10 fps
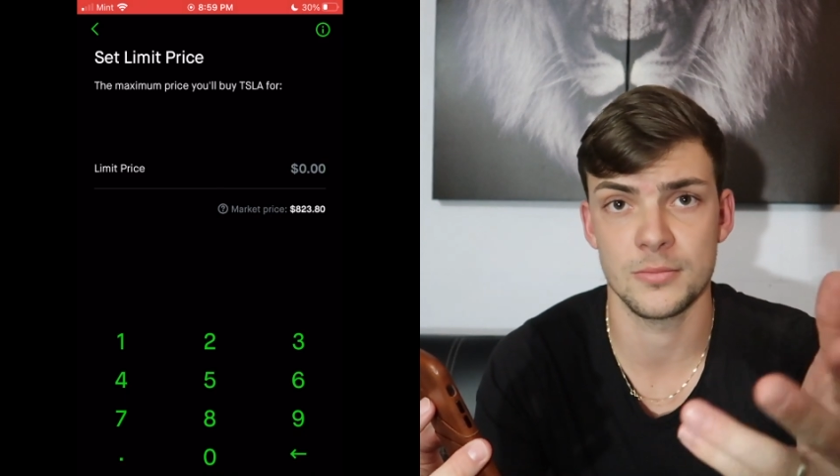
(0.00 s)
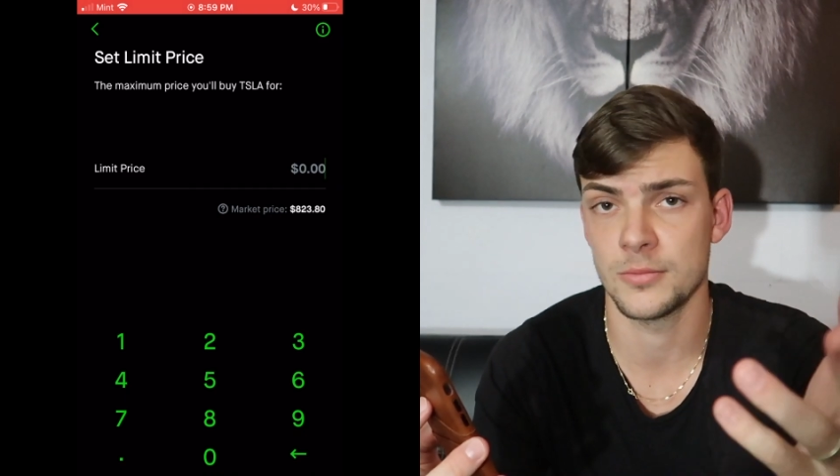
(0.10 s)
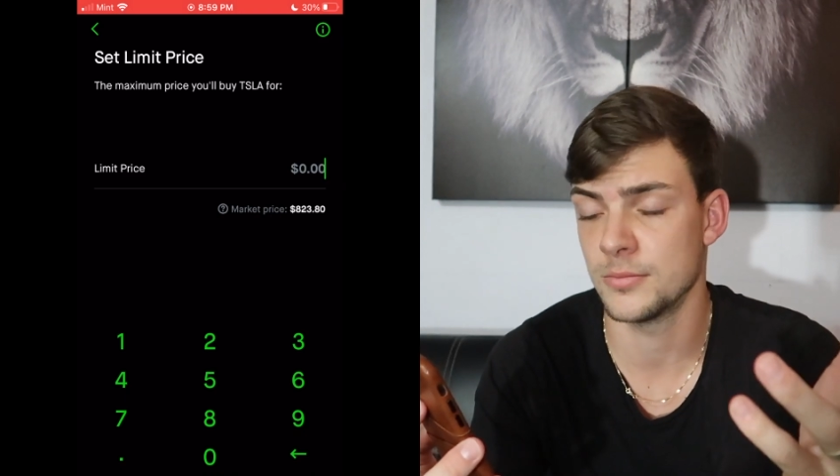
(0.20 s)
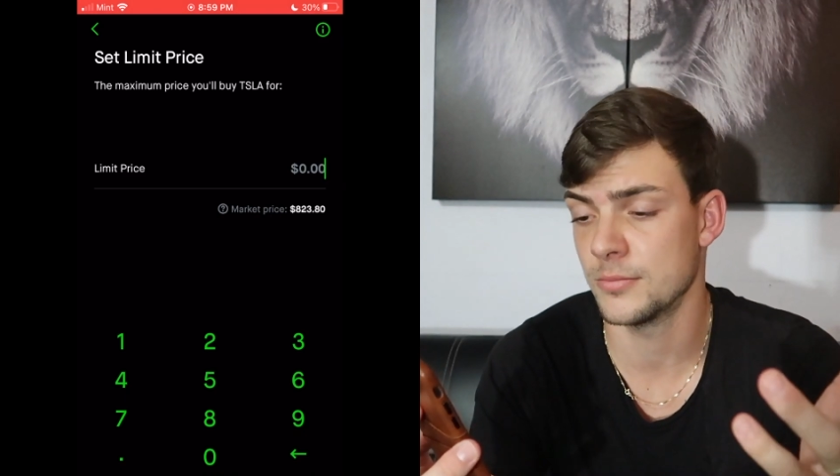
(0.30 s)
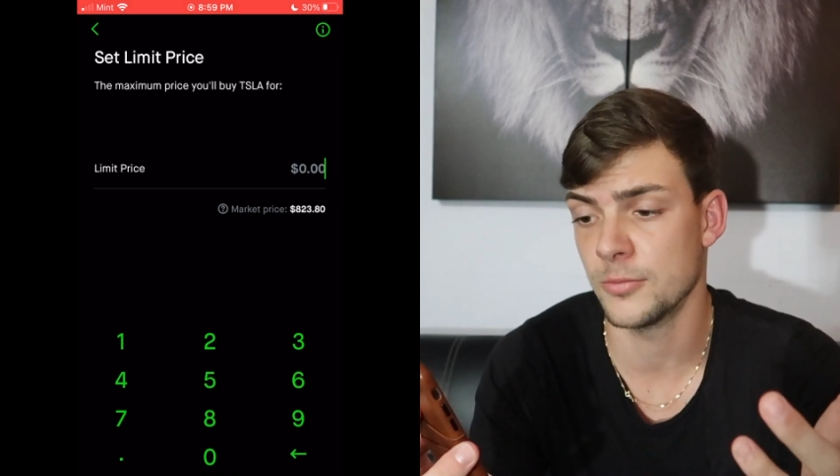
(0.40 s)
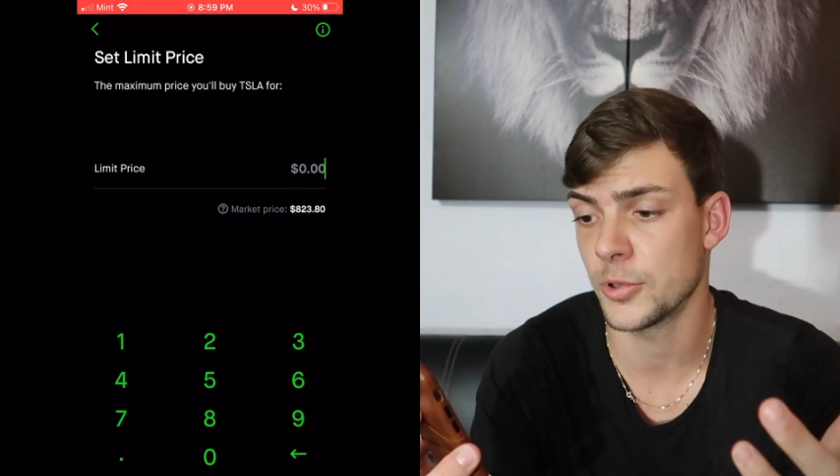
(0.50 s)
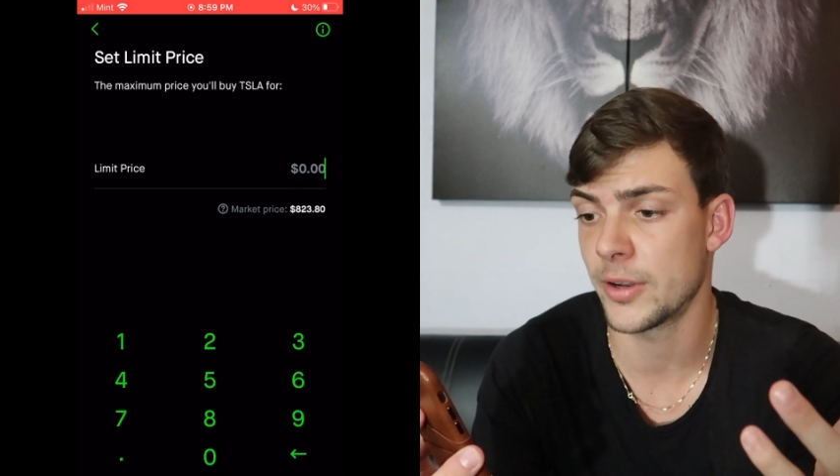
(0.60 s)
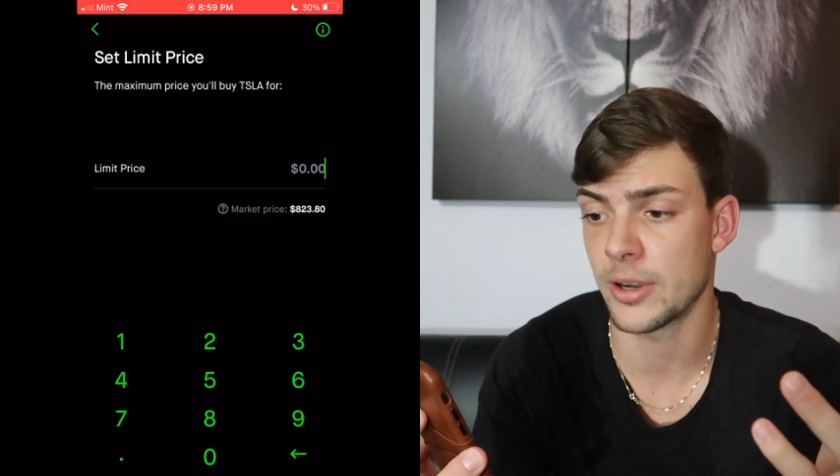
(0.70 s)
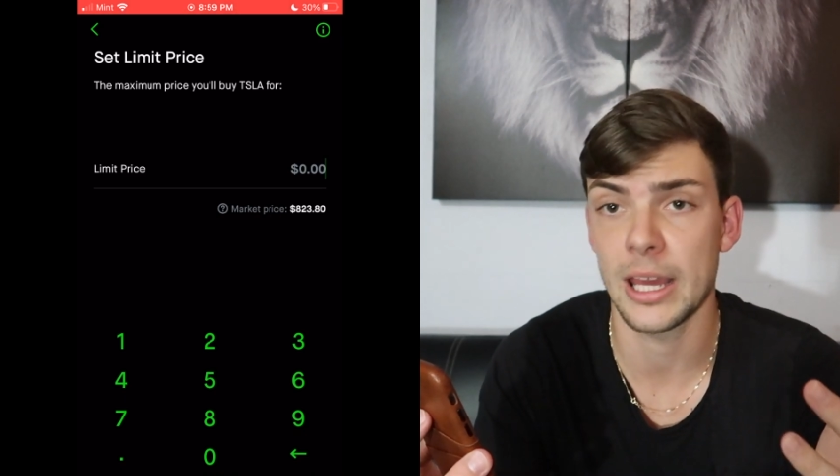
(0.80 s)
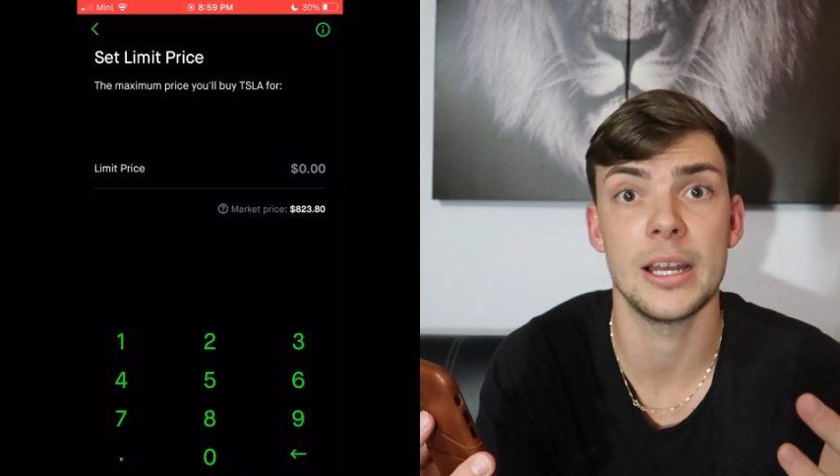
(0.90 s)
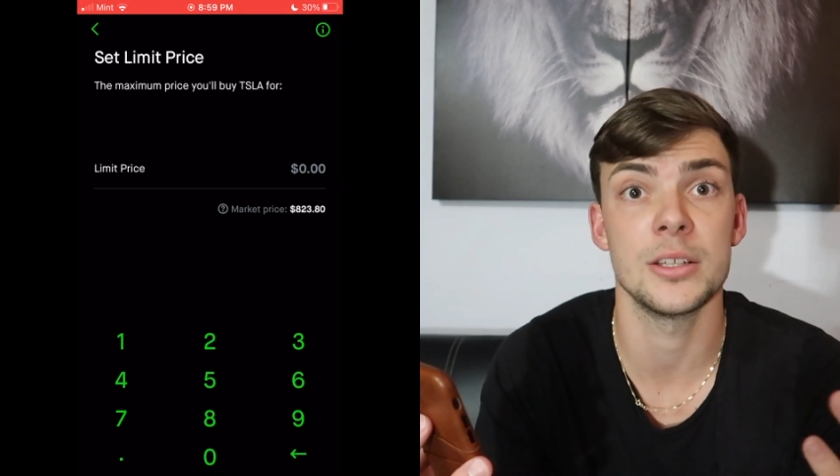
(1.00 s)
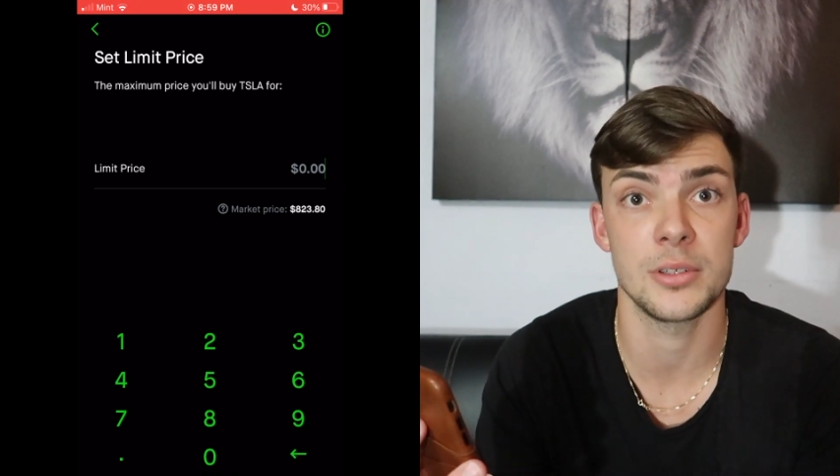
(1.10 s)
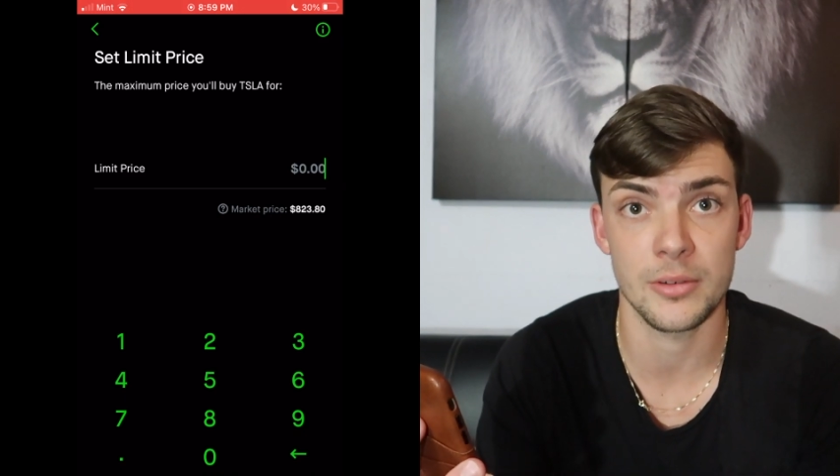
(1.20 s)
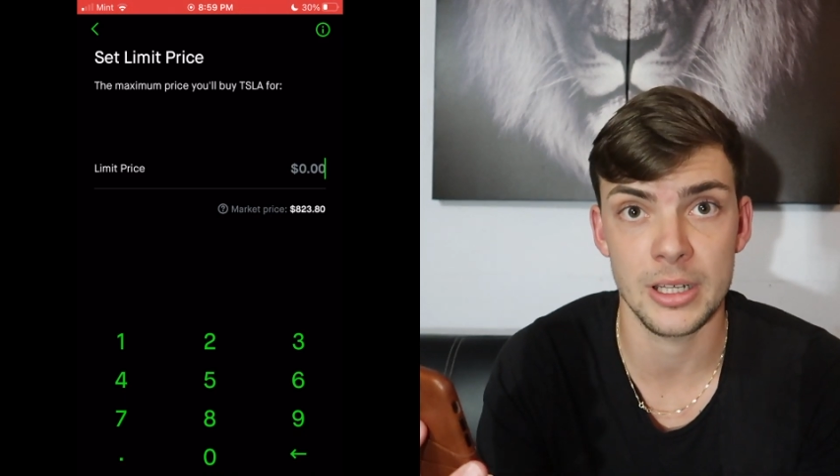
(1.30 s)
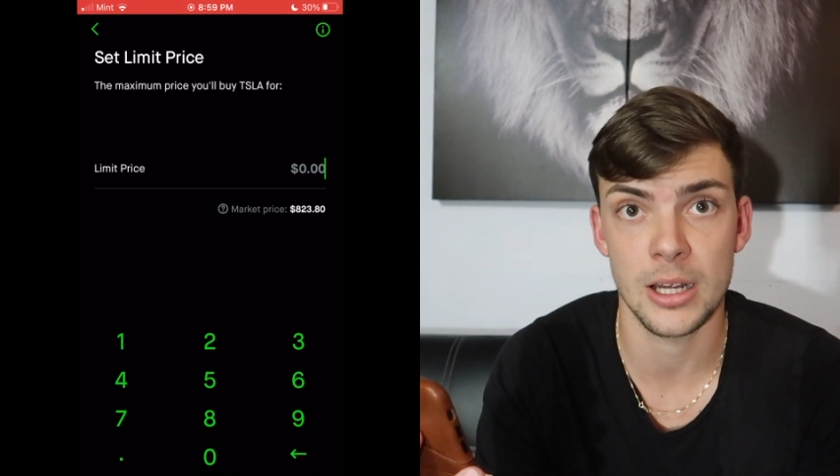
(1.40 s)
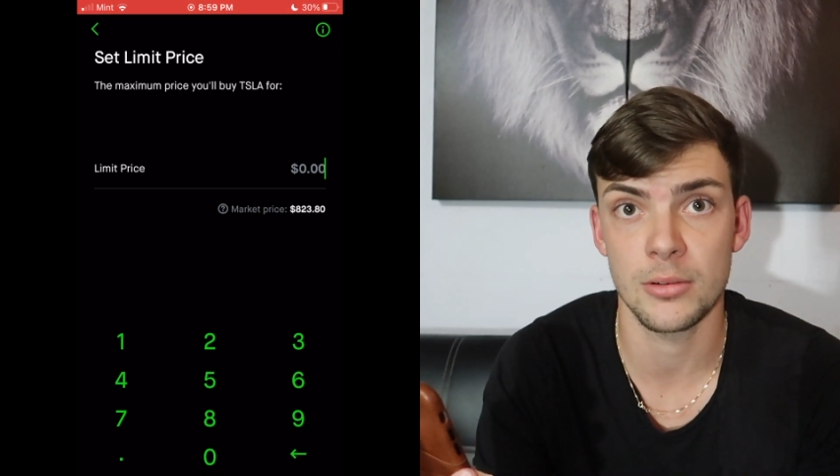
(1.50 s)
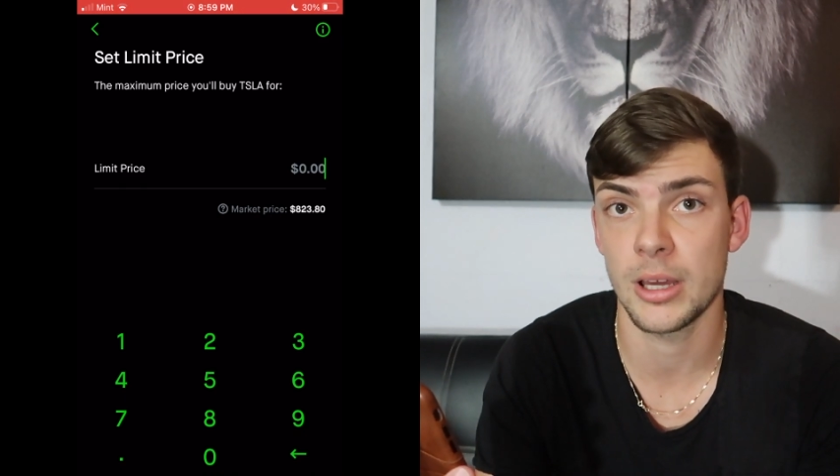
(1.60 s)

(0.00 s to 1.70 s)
whatever 800 right now,